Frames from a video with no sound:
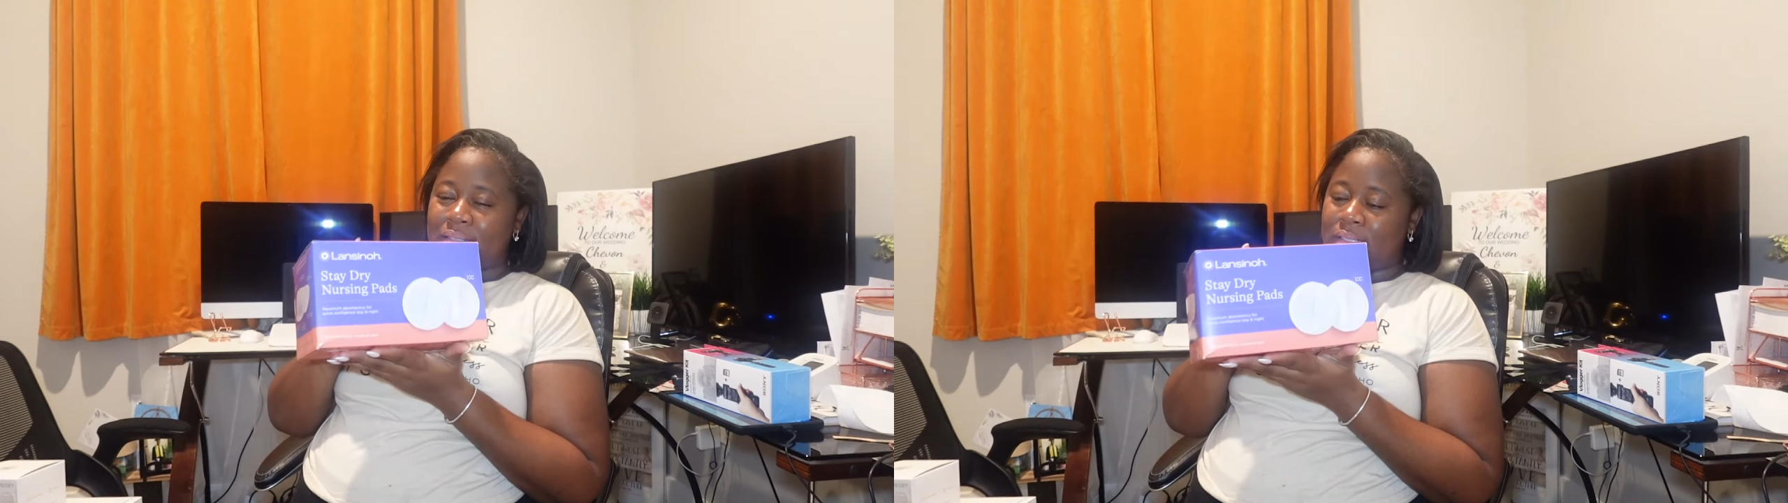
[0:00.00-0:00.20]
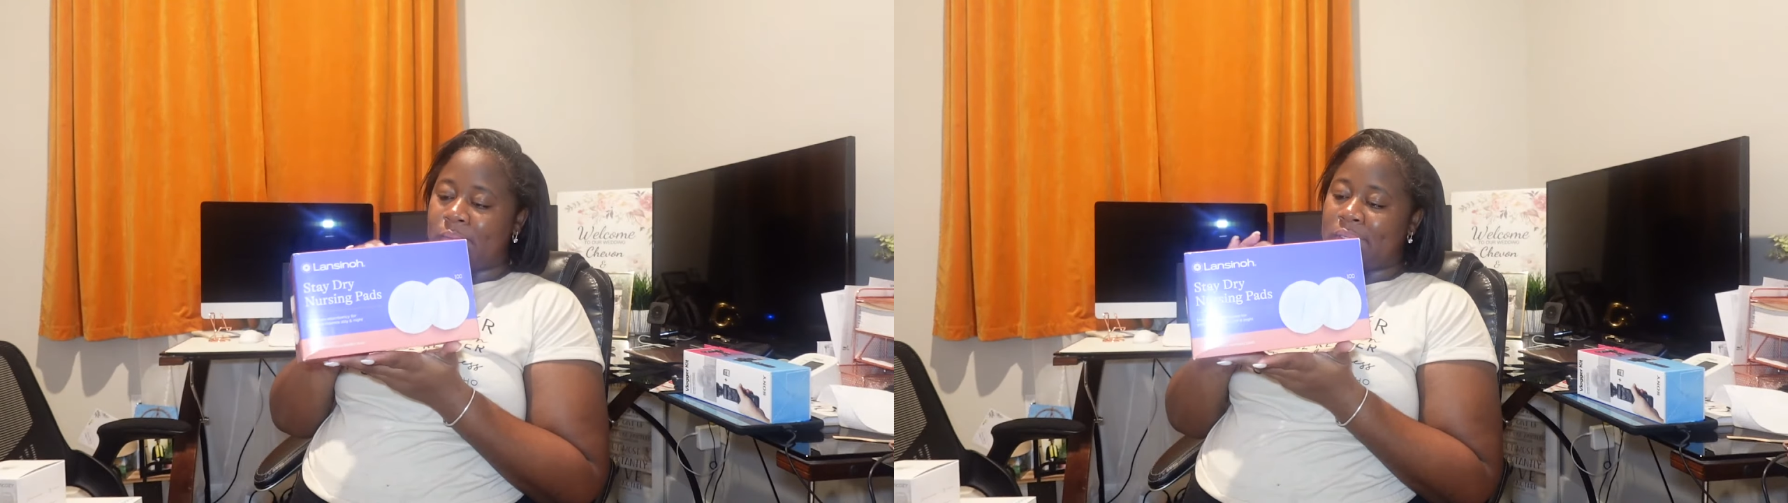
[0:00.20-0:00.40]

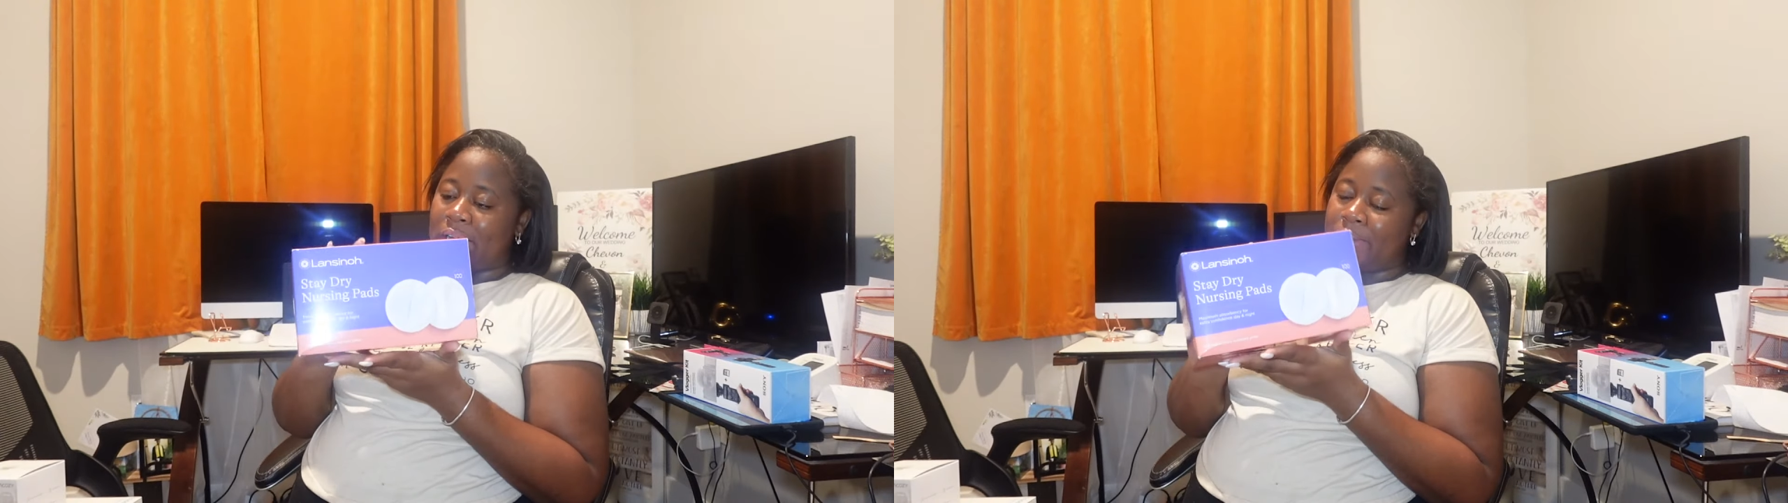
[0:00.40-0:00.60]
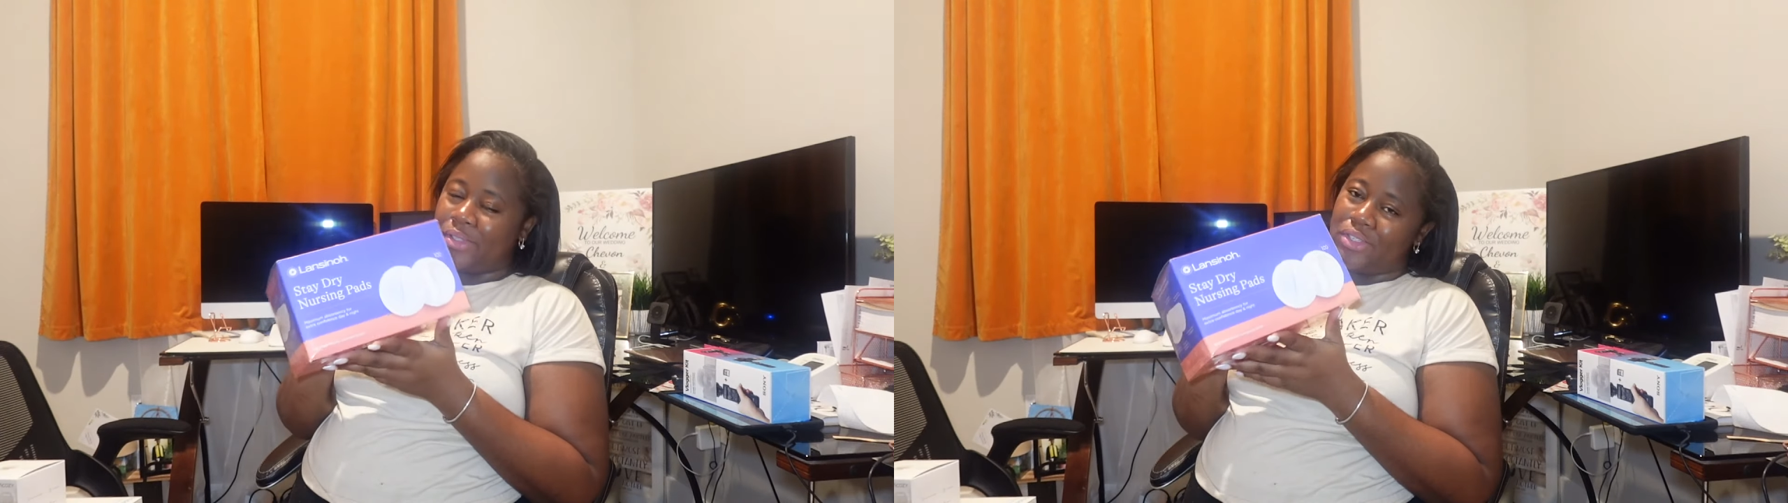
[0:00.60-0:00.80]

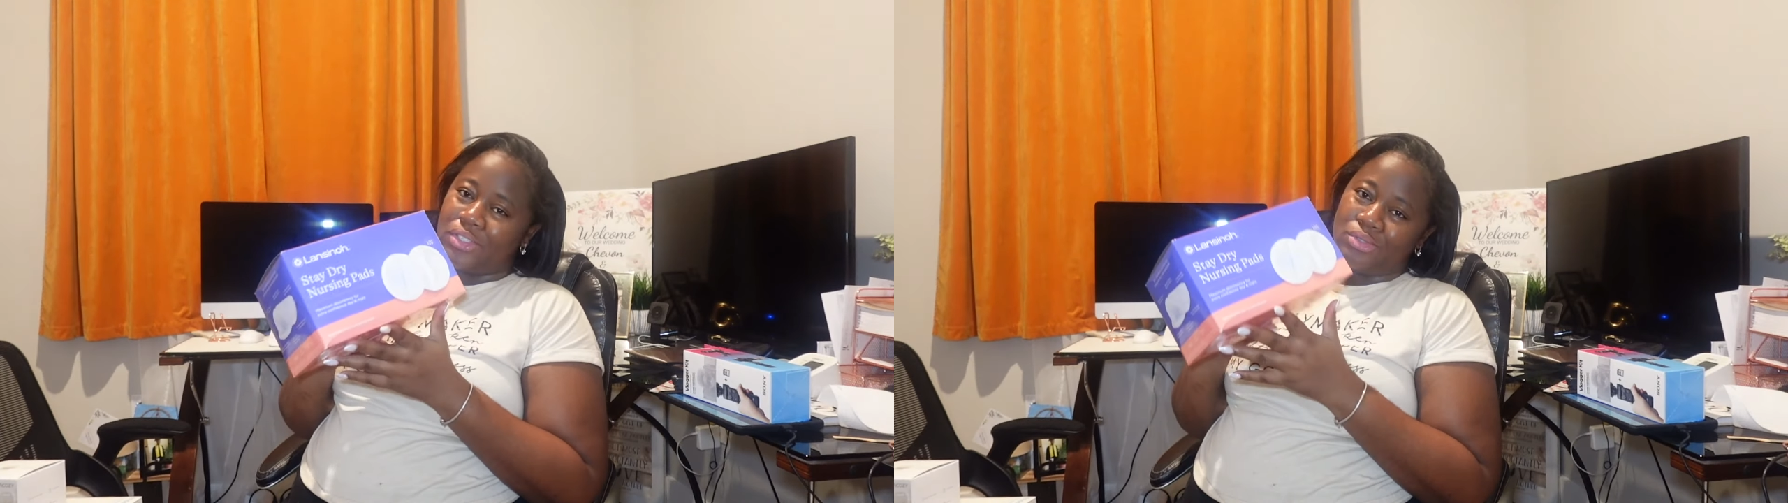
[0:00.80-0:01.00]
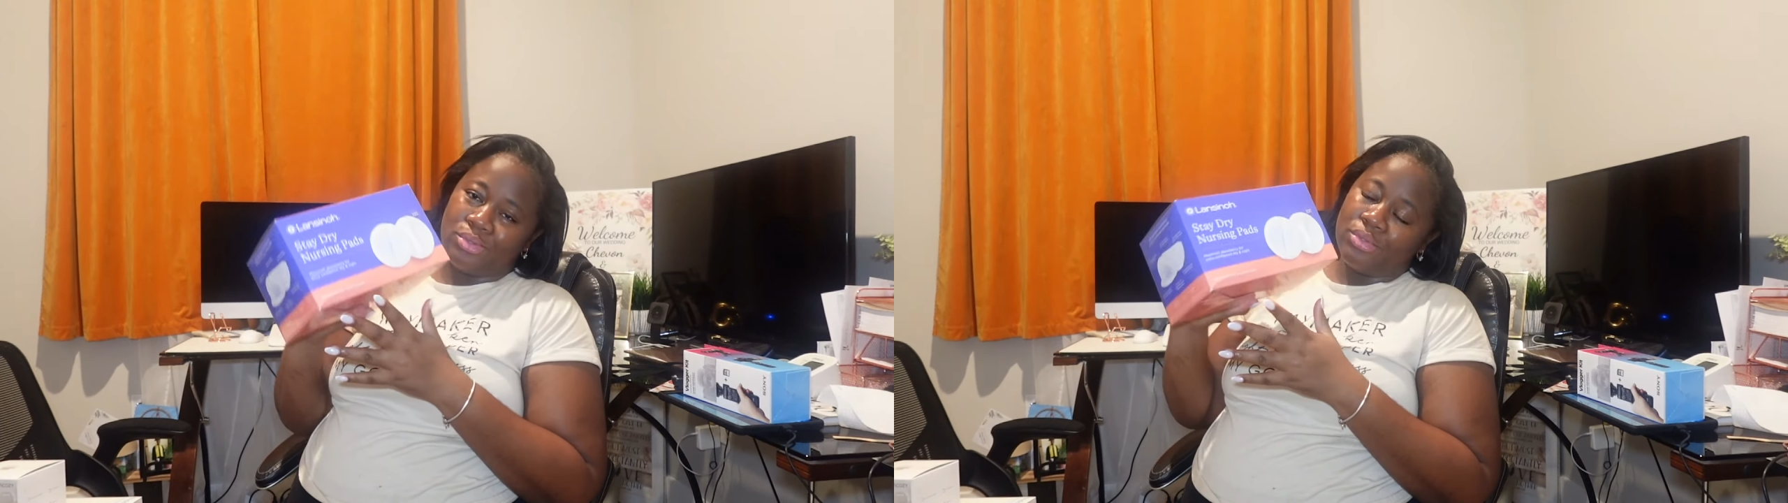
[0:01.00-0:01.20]
Sometimes you
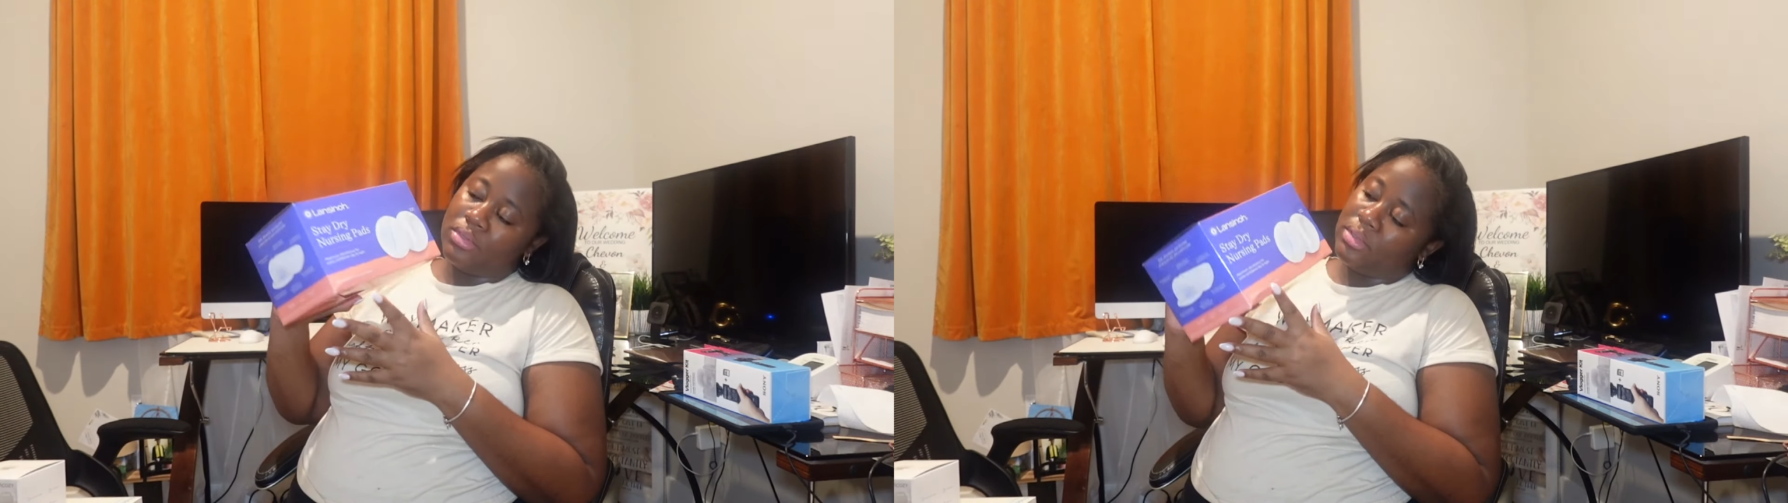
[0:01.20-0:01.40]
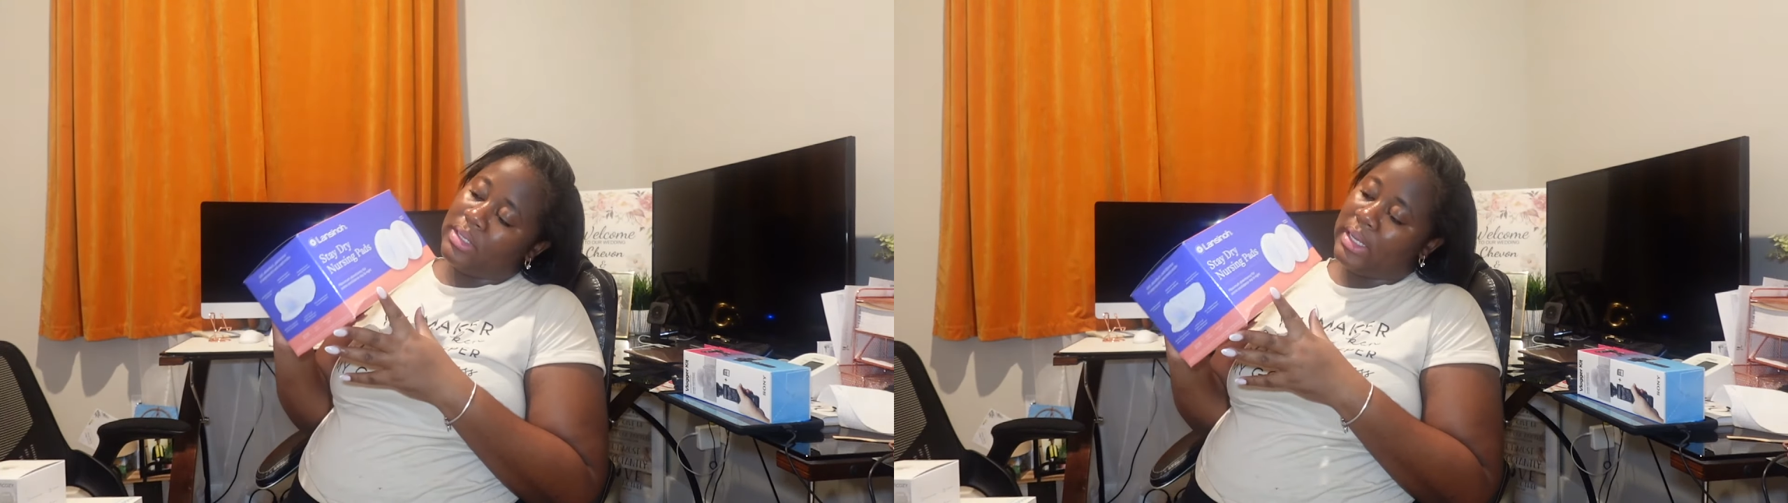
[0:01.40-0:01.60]
do